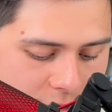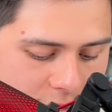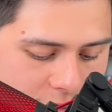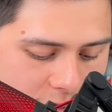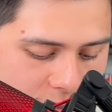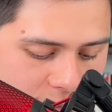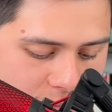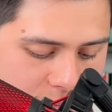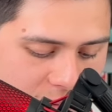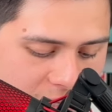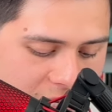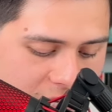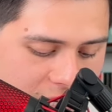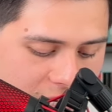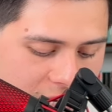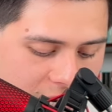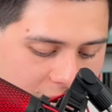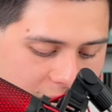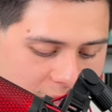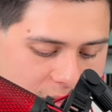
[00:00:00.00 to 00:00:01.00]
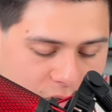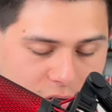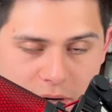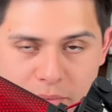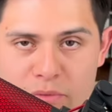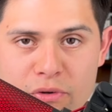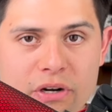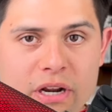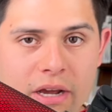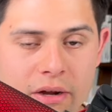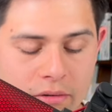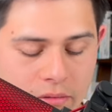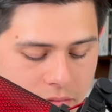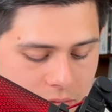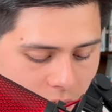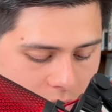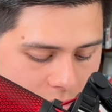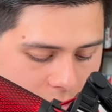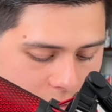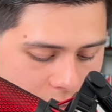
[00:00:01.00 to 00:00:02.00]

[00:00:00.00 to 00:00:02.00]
to be either up or down,